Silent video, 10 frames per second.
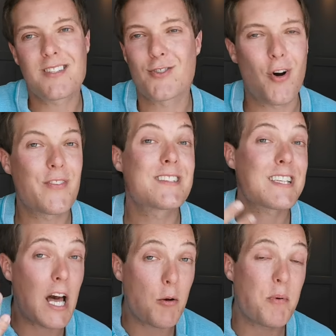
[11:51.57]
It's not. The
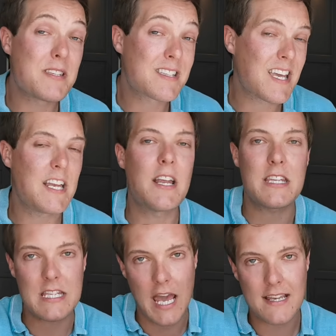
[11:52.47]
scalp and the skin,
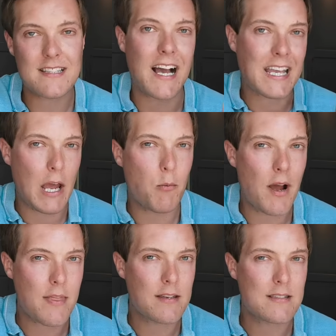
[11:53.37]
yes, I get
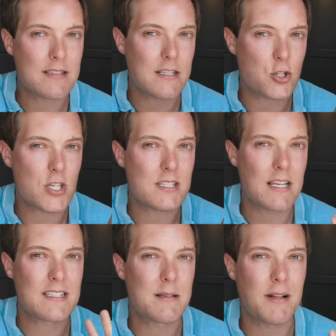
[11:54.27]
where there's synergies
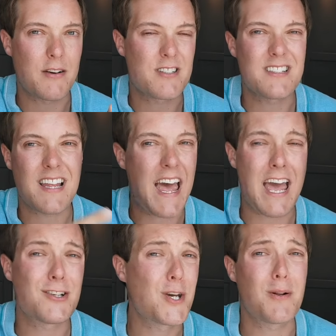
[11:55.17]
and similarities. The
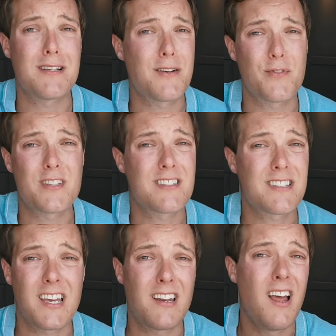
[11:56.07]
hair, totally different to the
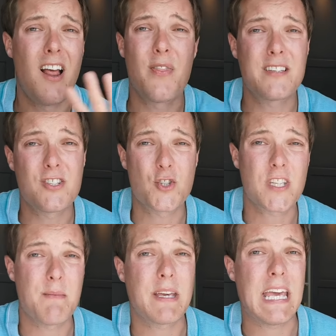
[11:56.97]
skin. This is
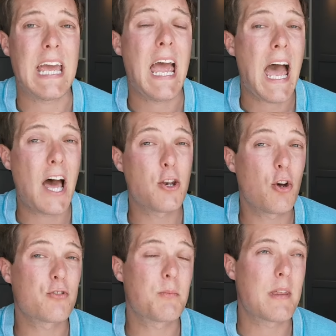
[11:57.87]
just gimmicky and
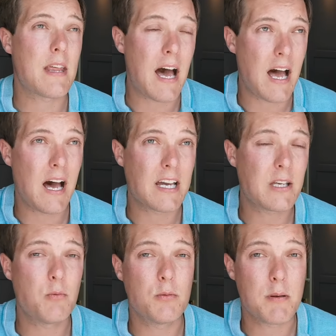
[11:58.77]
not something that
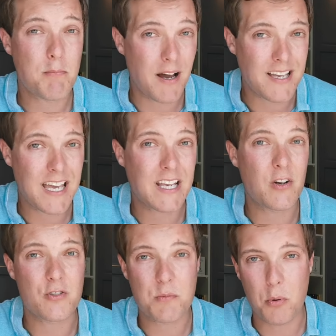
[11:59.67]
I will be buying
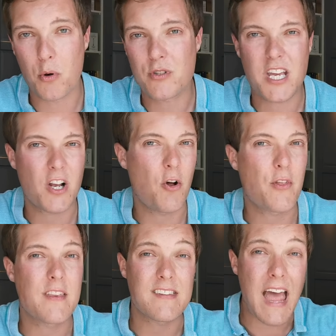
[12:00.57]
or supporting or
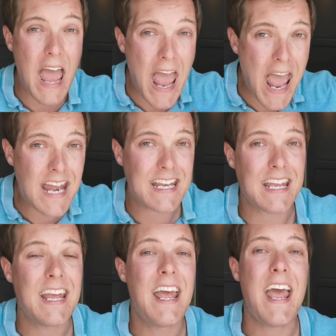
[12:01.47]
think there's
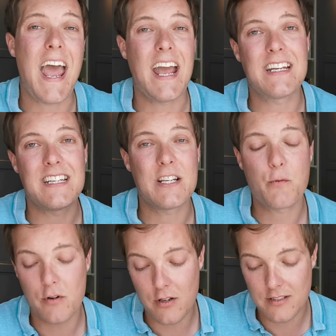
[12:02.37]
any need
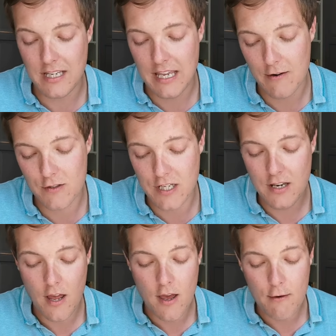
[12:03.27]
for in your skincare routine.